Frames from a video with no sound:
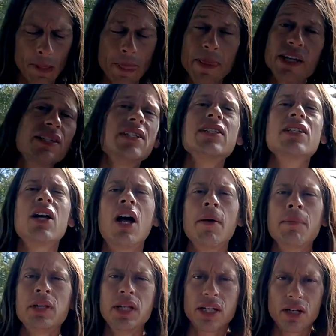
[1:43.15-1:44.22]
This is
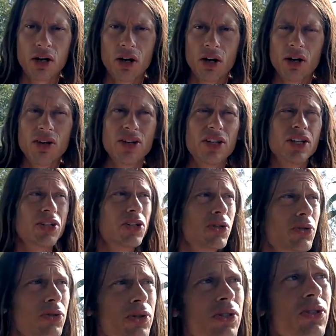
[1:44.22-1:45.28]
commonly called the
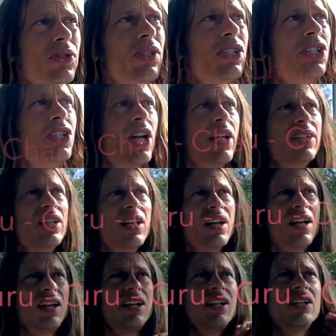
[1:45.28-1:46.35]
Guru
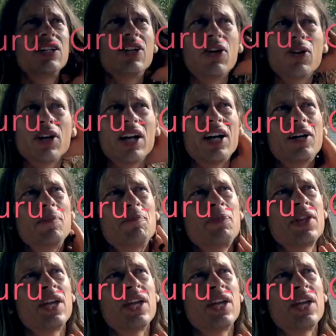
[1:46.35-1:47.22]
Chandala Yoga.